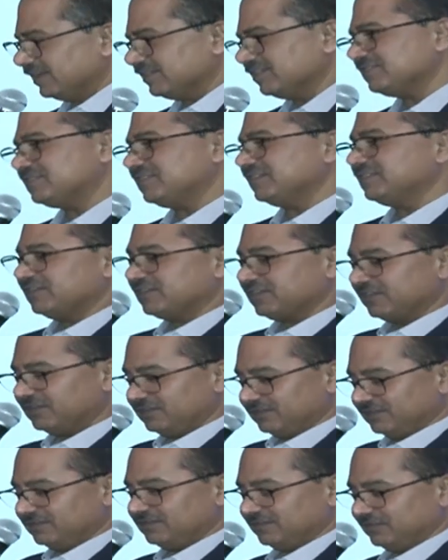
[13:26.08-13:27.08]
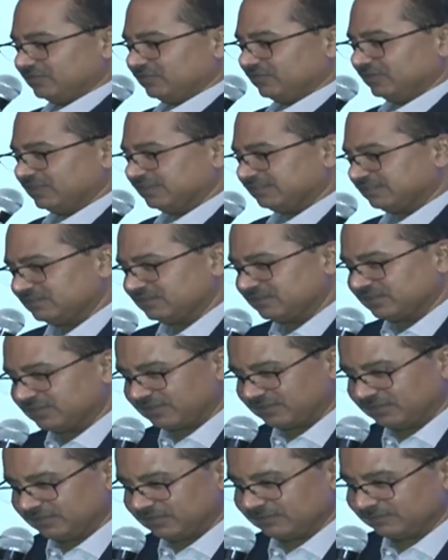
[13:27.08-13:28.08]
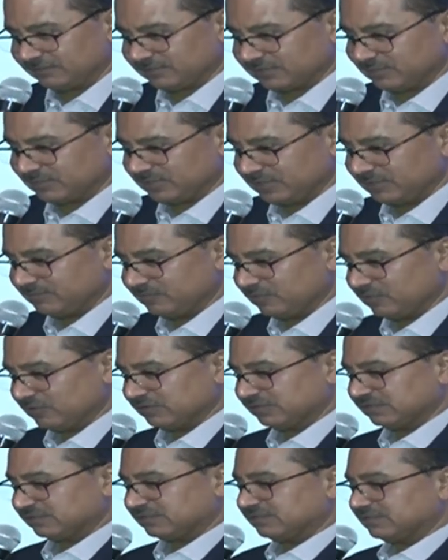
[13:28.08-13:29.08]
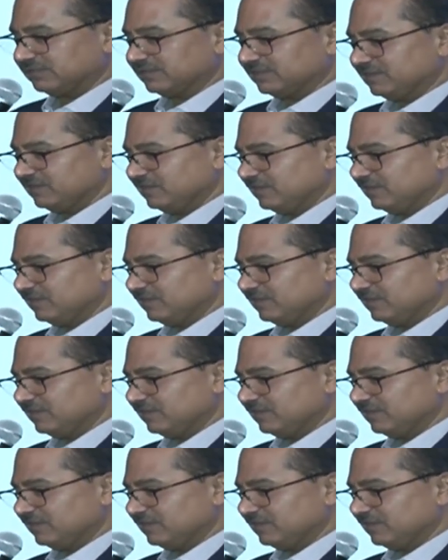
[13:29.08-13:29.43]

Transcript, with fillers: other thing that I, you know, lesson that I learned from him was